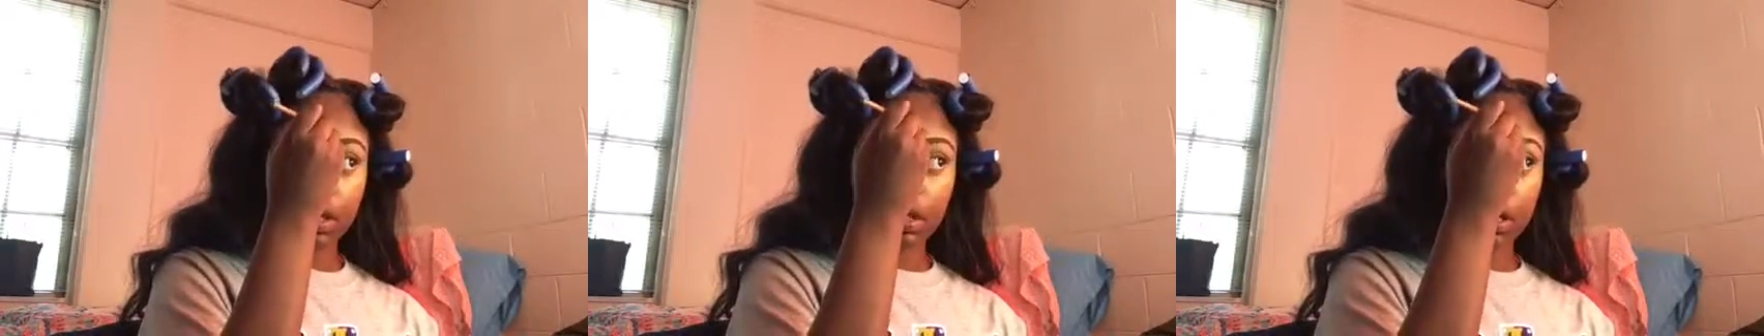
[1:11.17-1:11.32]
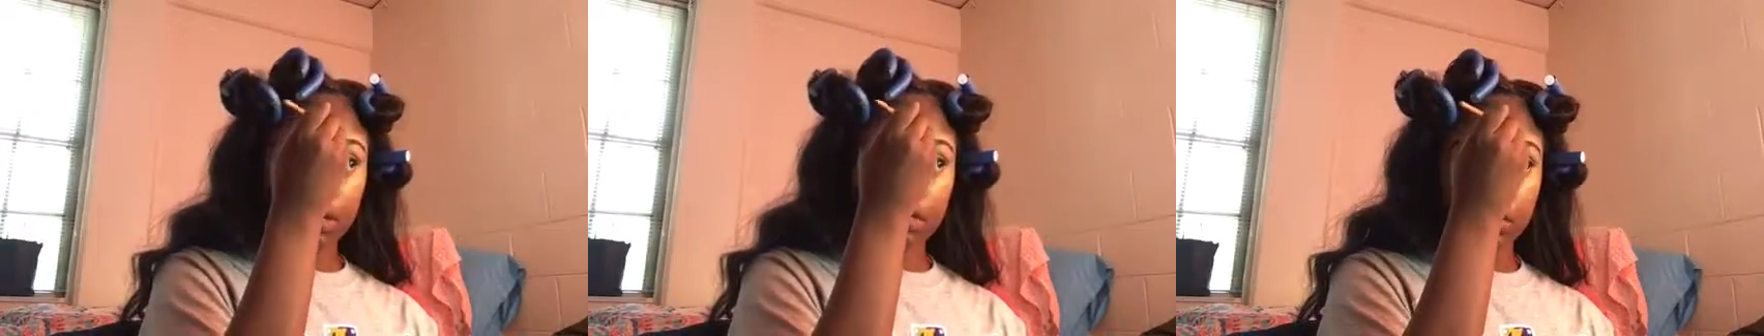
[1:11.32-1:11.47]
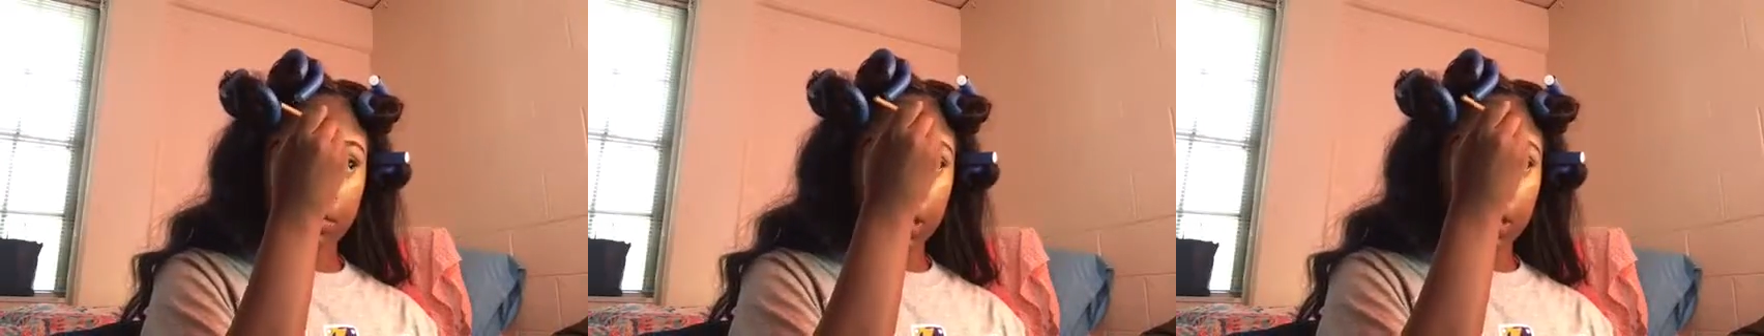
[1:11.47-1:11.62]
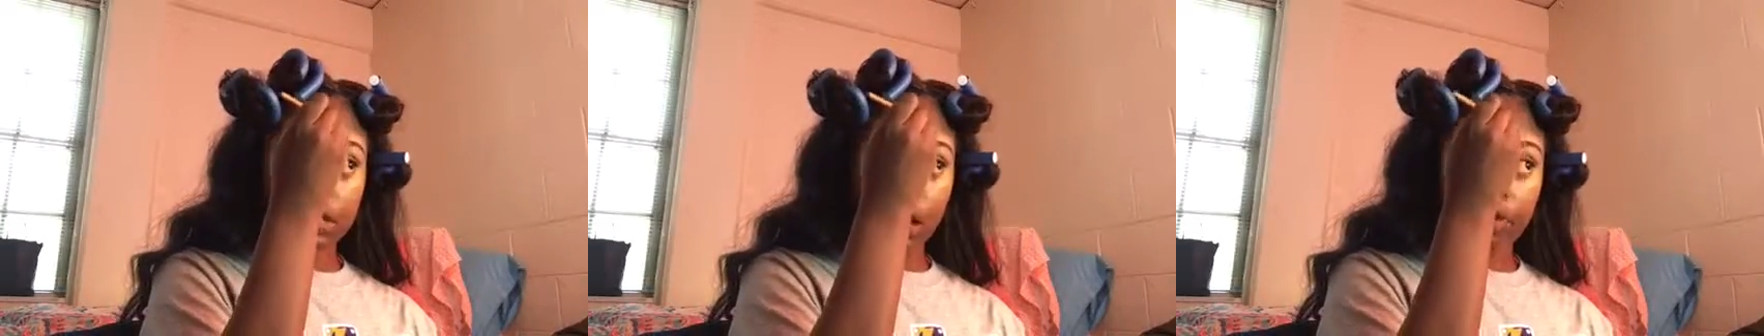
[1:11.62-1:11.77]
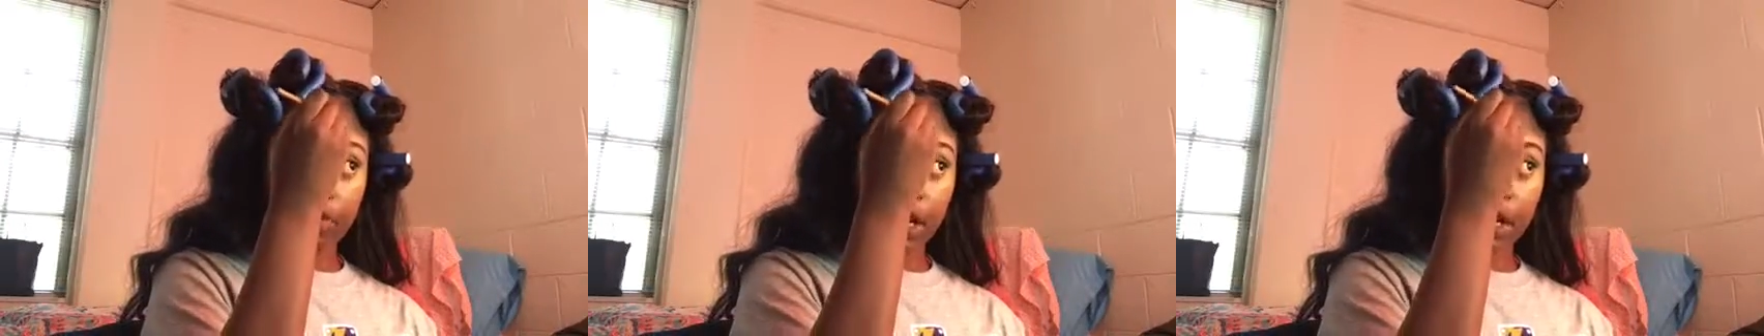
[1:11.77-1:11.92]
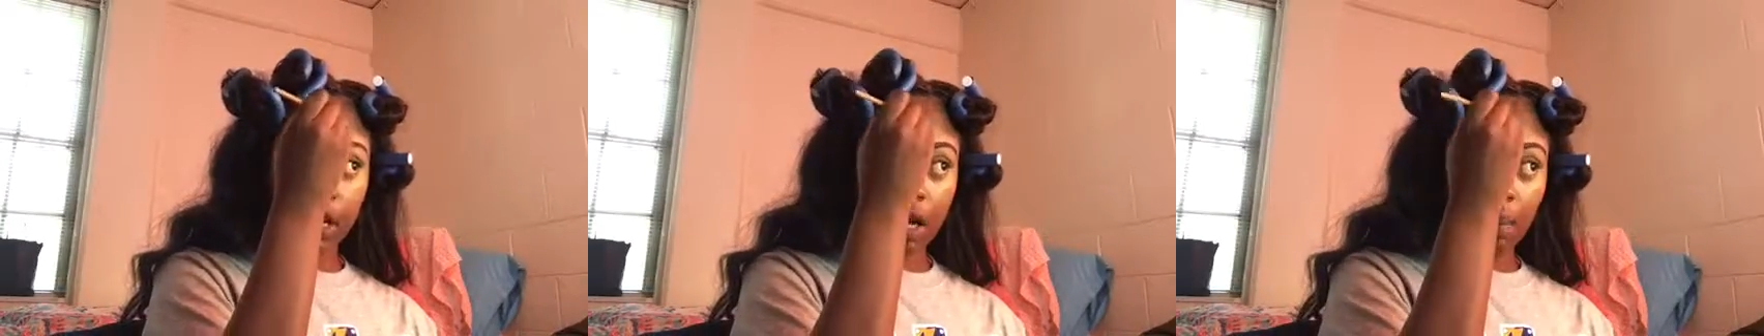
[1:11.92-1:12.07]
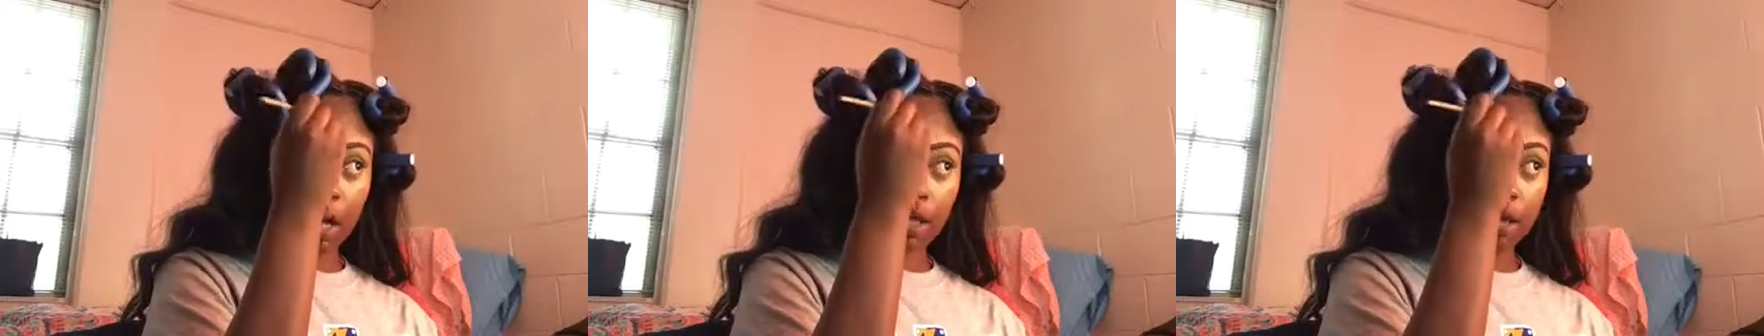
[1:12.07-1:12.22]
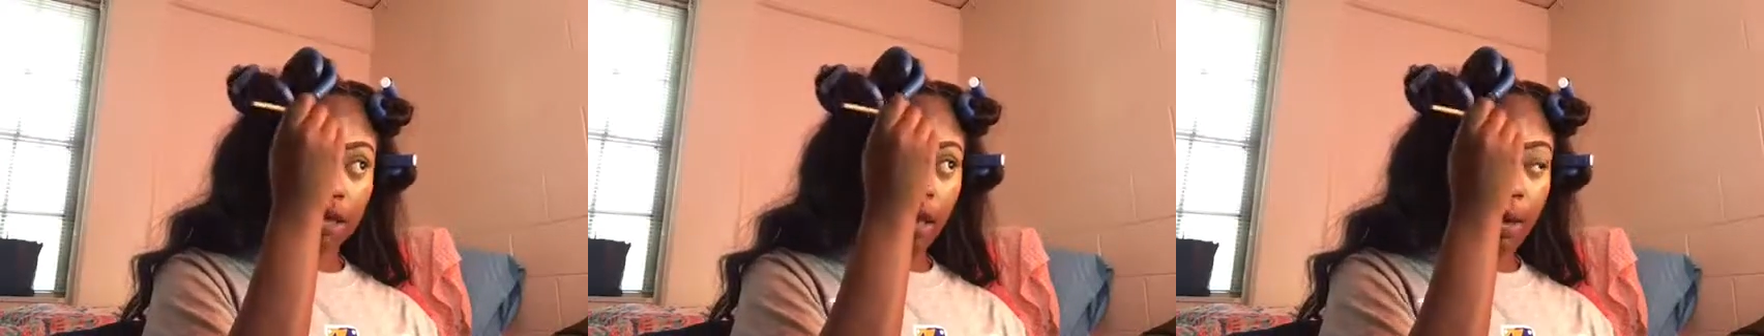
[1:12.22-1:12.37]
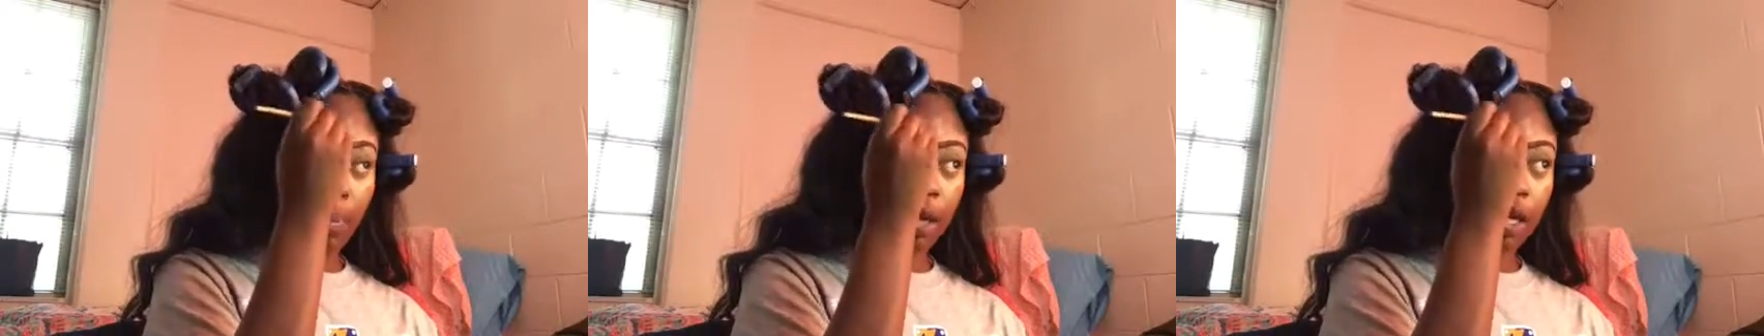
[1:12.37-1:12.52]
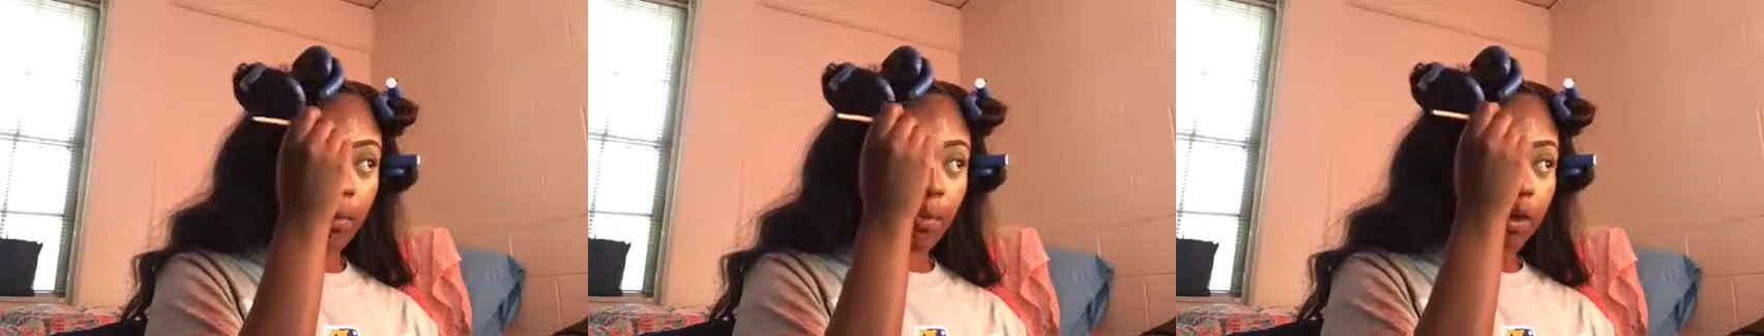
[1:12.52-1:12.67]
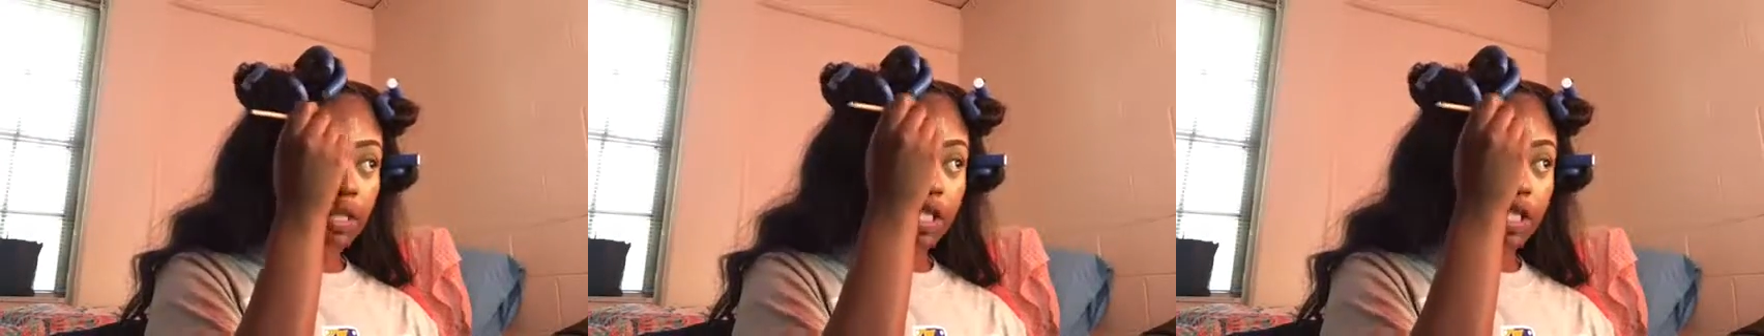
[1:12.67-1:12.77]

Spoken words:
I'm going to